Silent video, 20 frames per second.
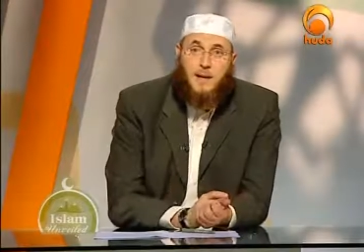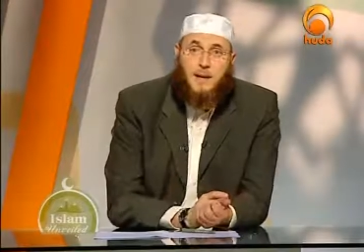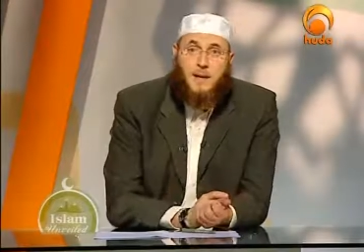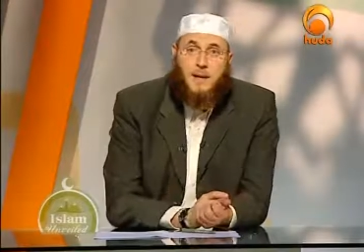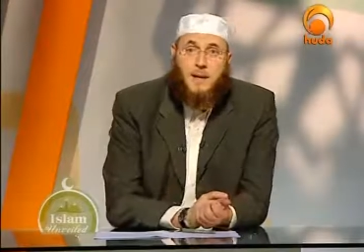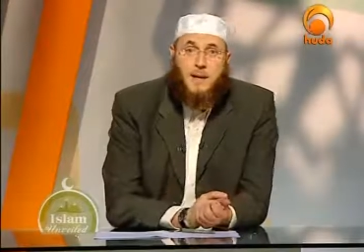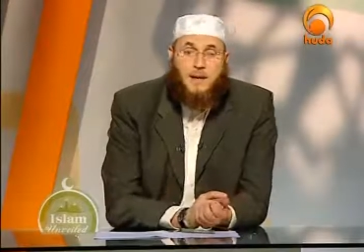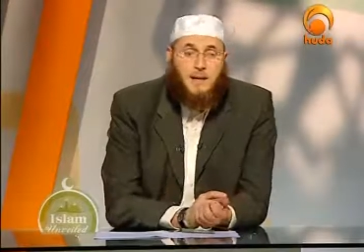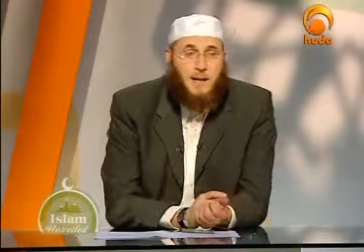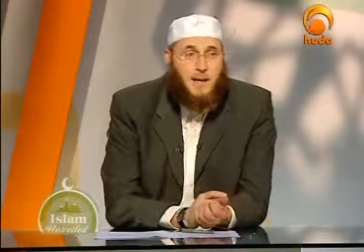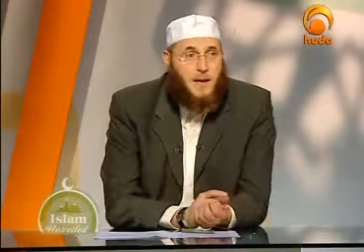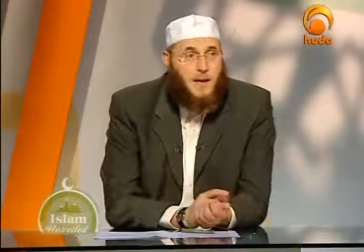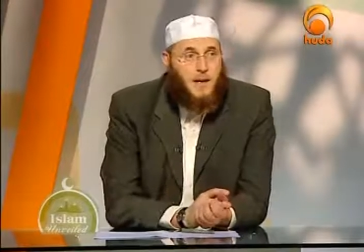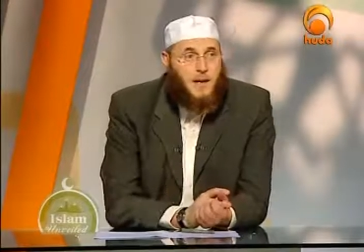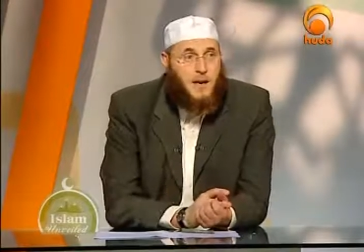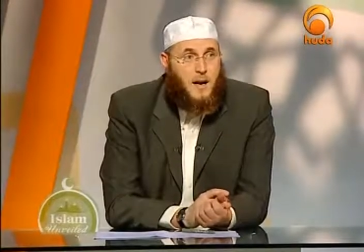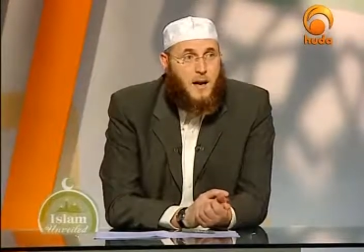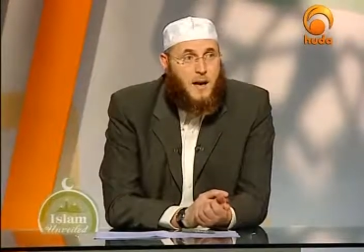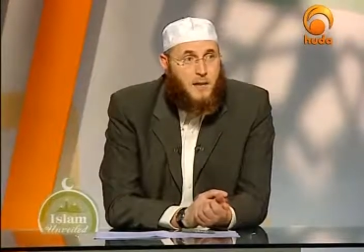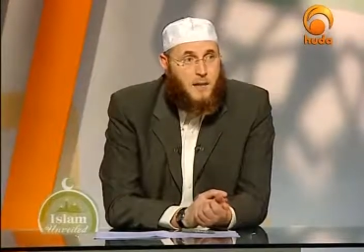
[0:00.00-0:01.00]
The
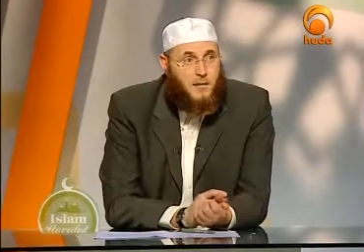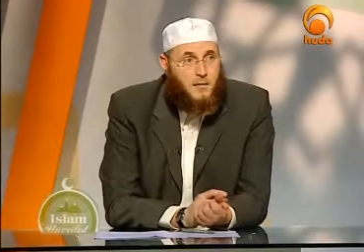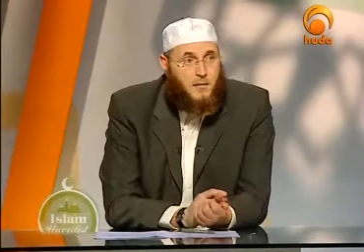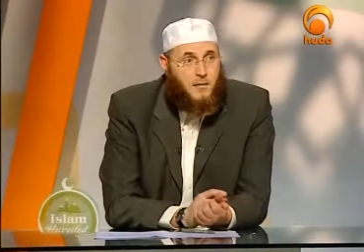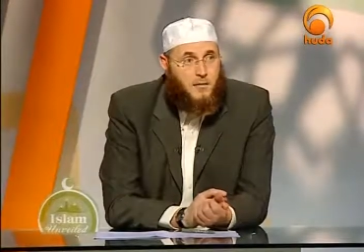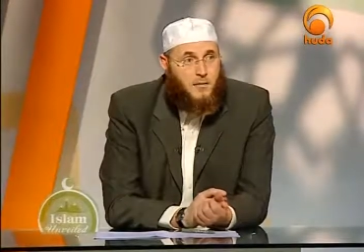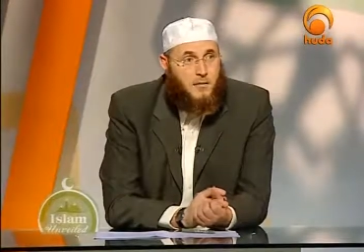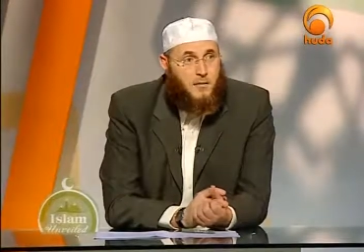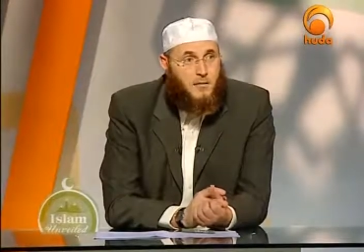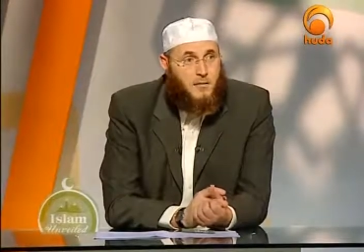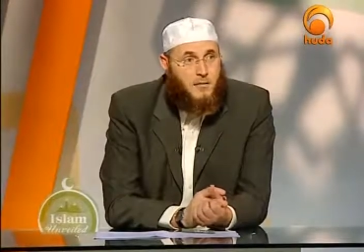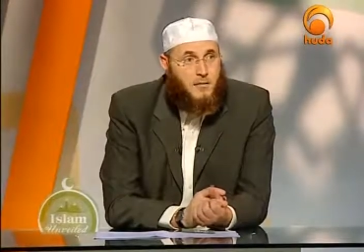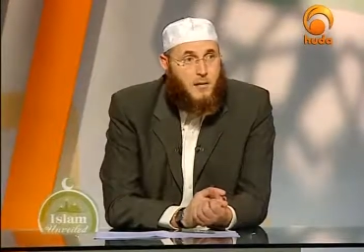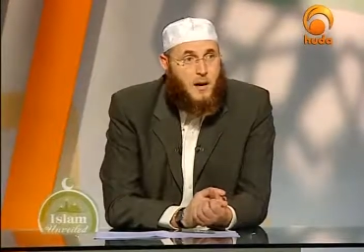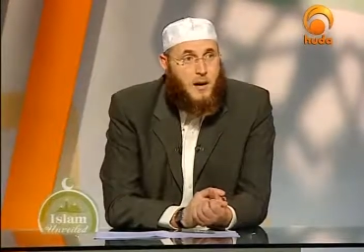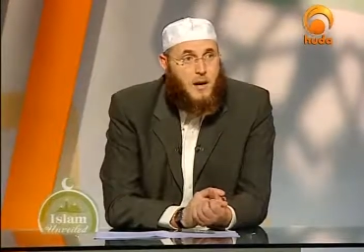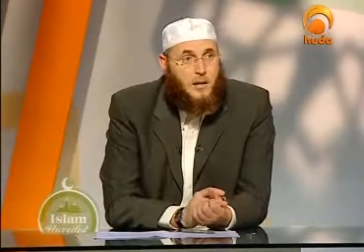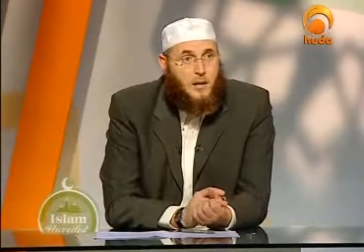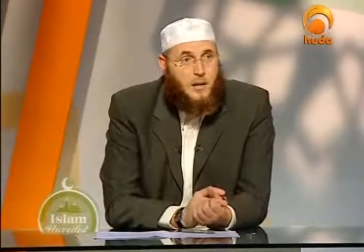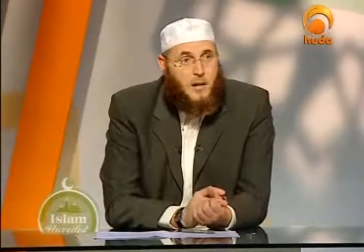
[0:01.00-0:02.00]
second caliph of the four
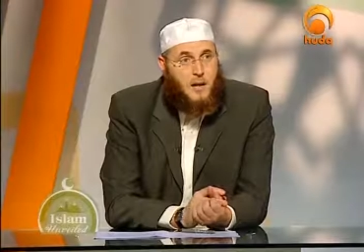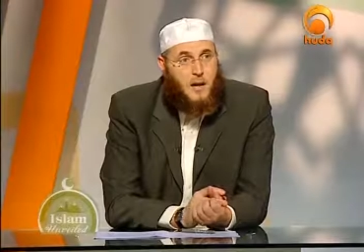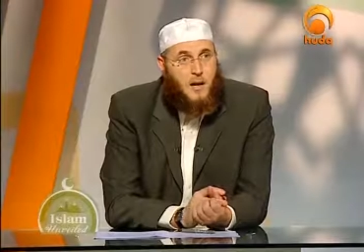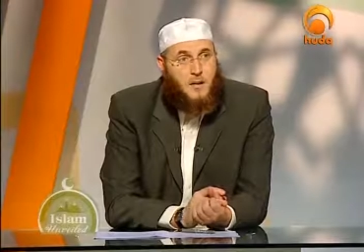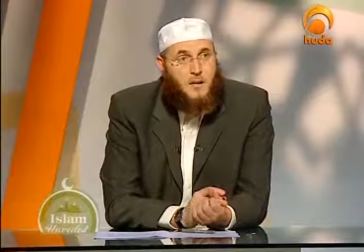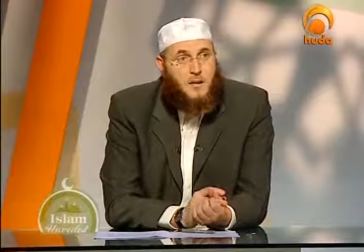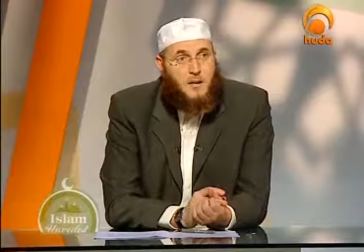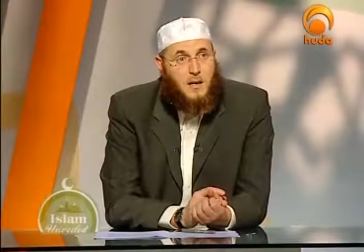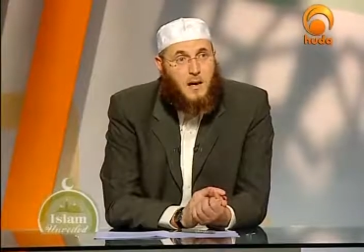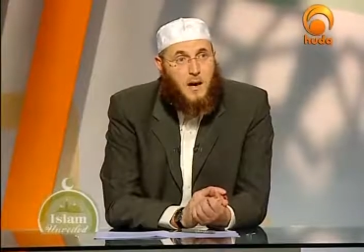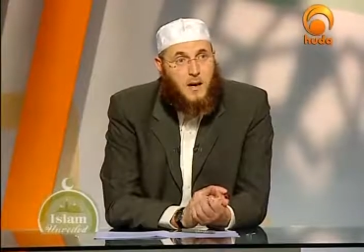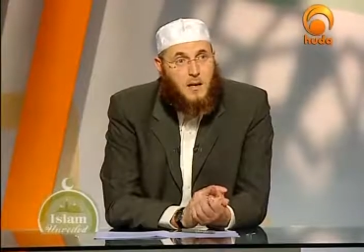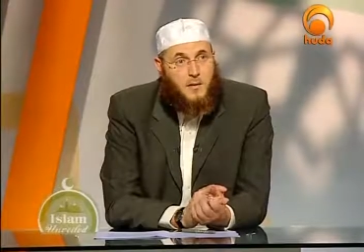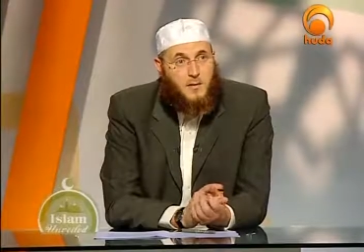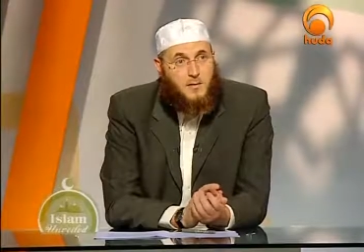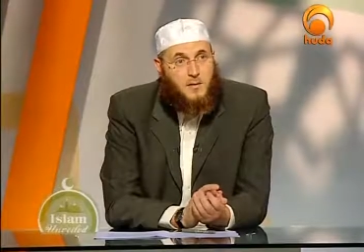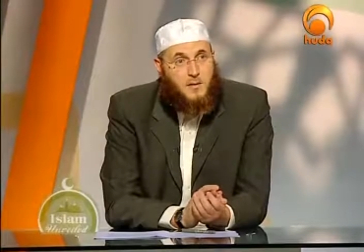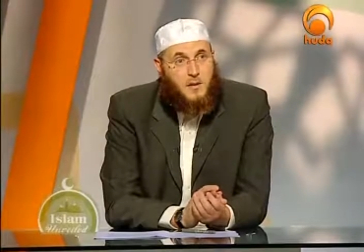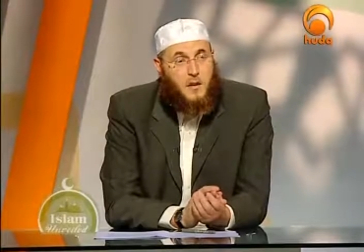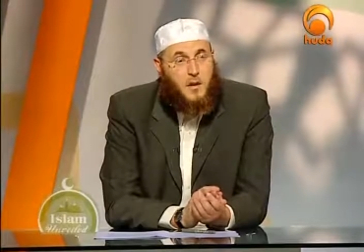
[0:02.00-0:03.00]
rightly guided
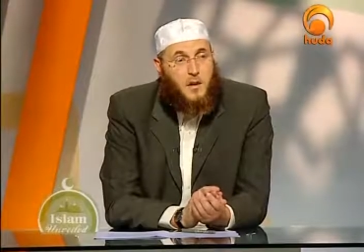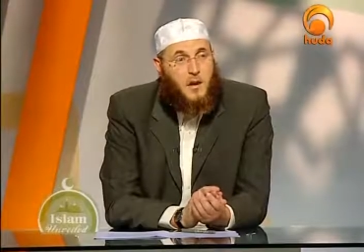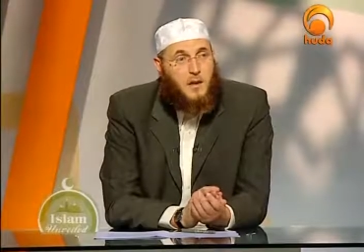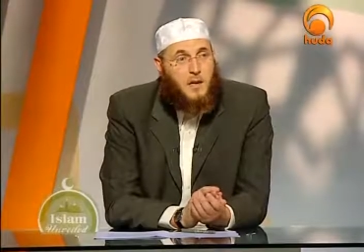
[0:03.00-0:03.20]
caliphs,